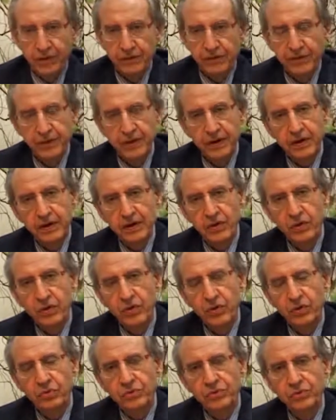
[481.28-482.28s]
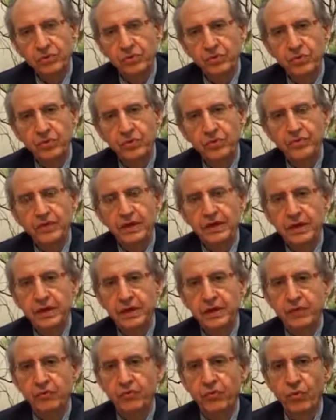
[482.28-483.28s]
al-Fiqh also
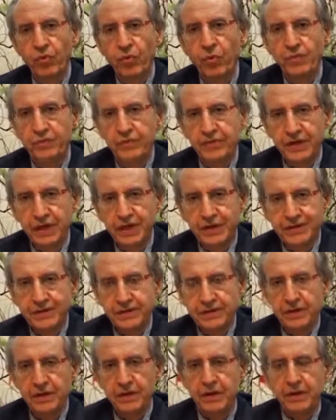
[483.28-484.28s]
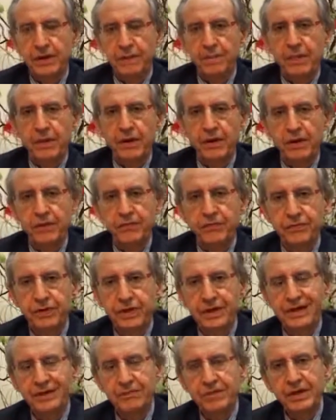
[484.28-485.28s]
informs us of
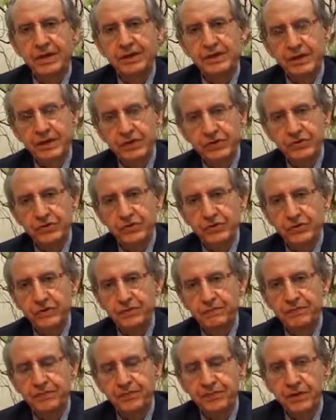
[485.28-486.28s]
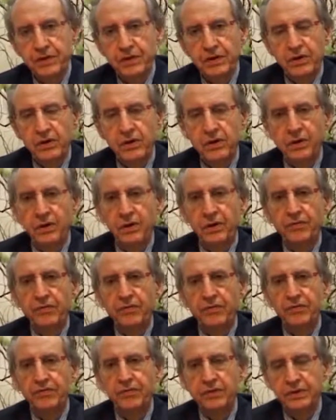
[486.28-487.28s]
the limitation of
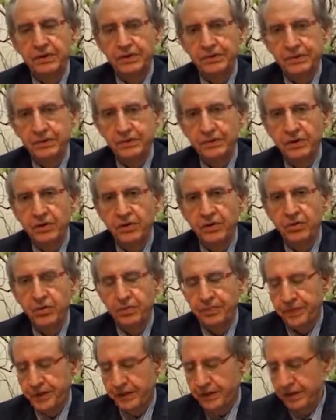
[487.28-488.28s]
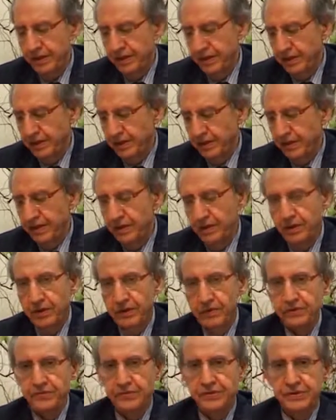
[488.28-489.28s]
personal opinion
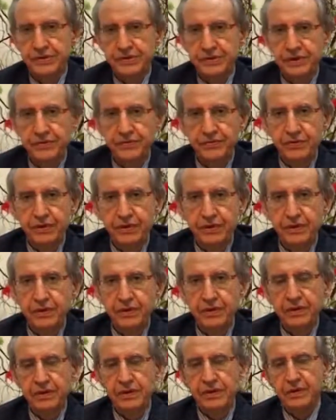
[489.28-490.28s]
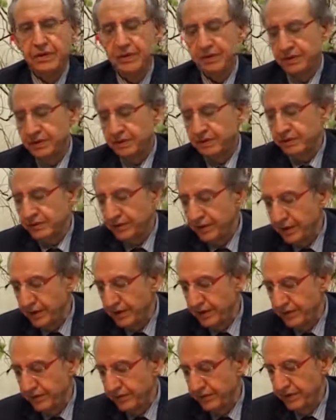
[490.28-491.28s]
vis-a-vis the
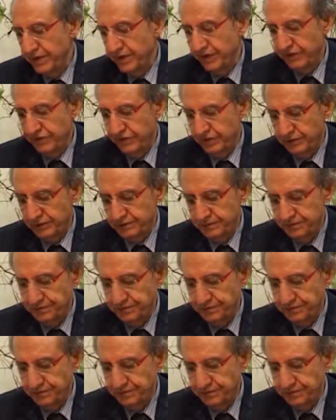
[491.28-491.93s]
divine revelation.